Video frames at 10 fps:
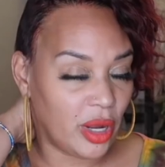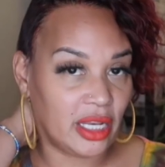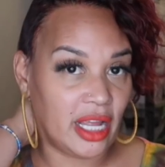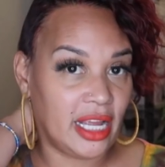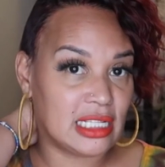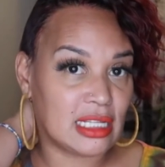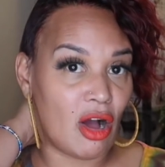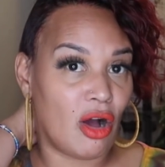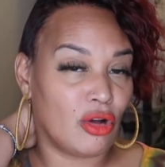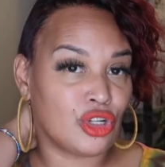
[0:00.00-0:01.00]
when he's
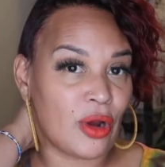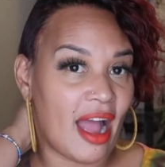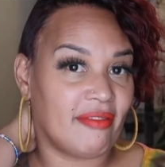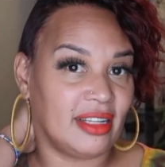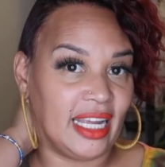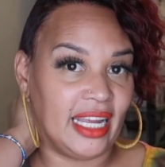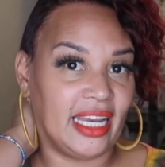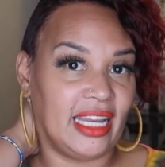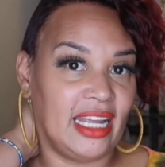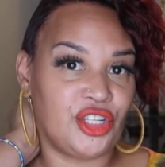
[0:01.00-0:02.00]
traveling,
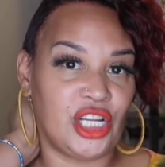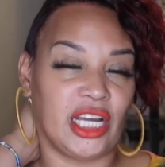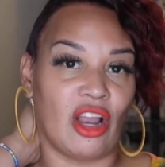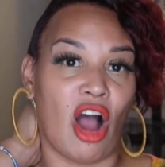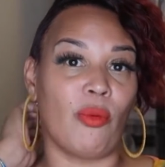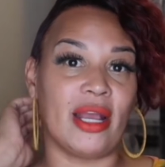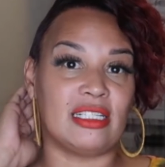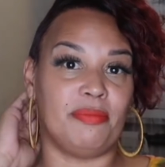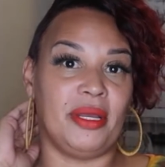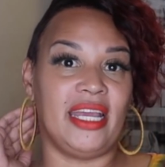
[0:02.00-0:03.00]
and she can
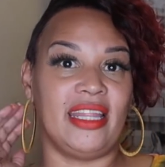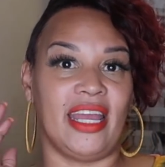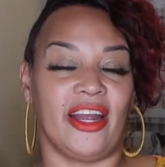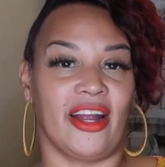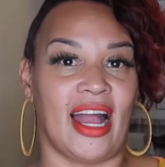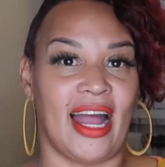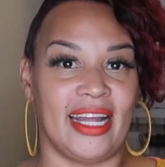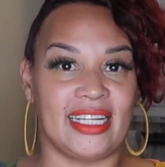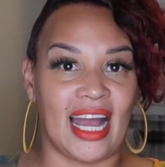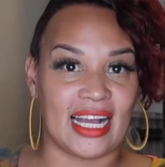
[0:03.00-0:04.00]
always be there,
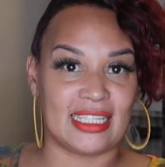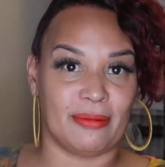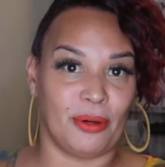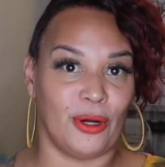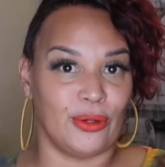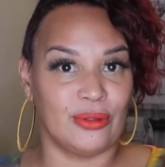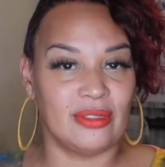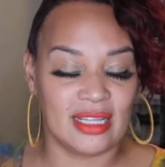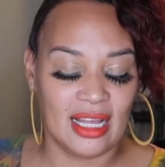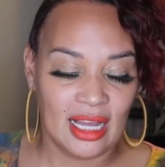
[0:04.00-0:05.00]
kind of, I
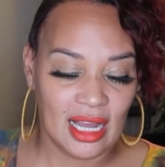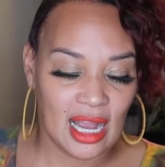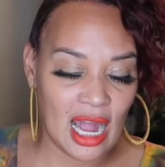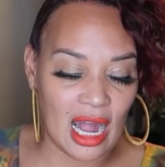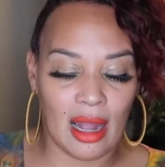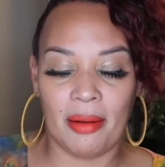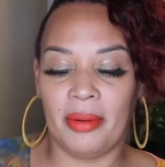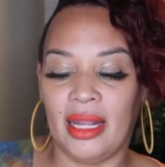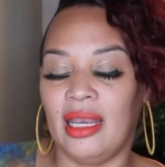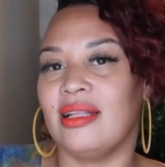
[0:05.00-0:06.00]
suppose.
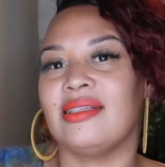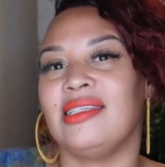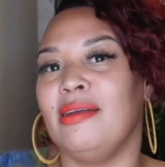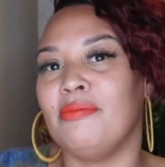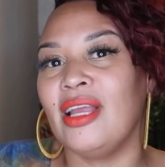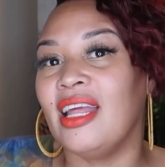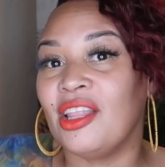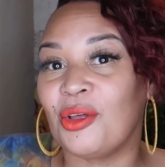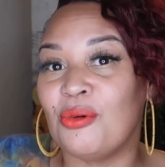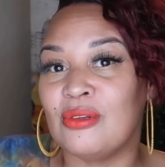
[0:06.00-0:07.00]
He didn't seem
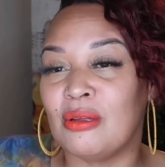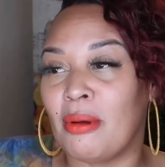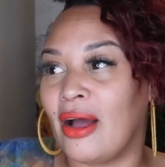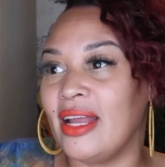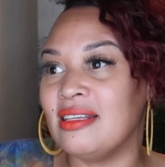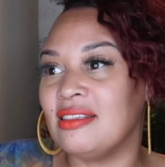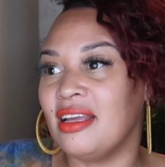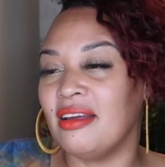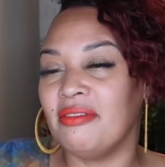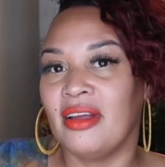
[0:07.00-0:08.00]
enthused about his
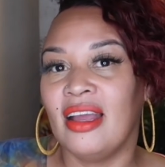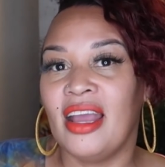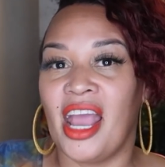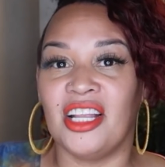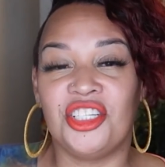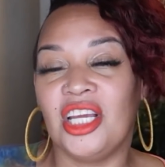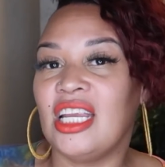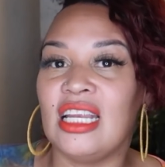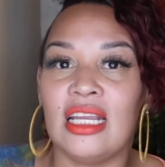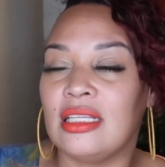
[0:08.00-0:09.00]
gift, and she
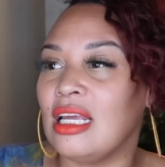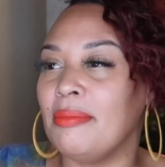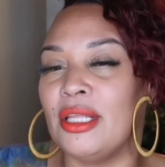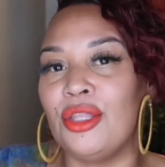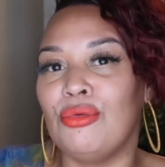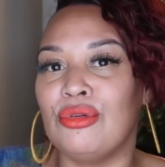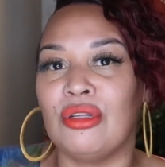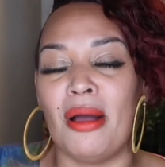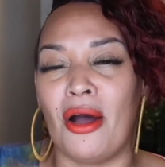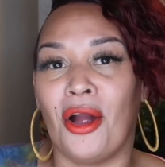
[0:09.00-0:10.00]
didn't seem enthused
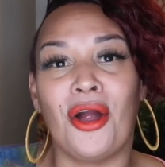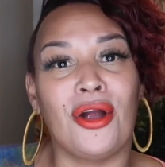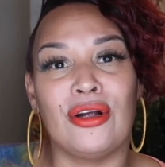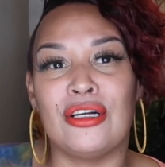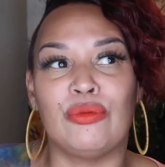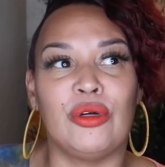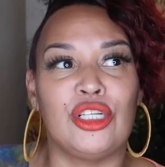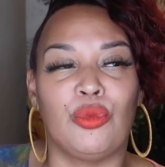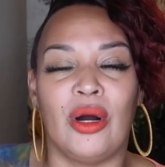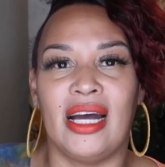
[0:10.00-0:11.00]
about hers,
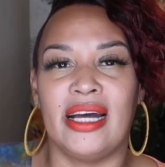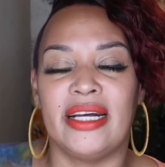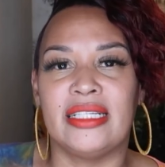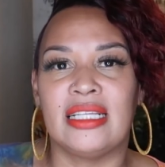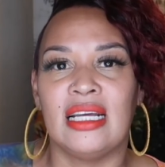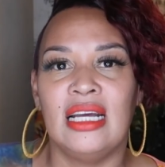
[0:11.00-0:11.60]
which was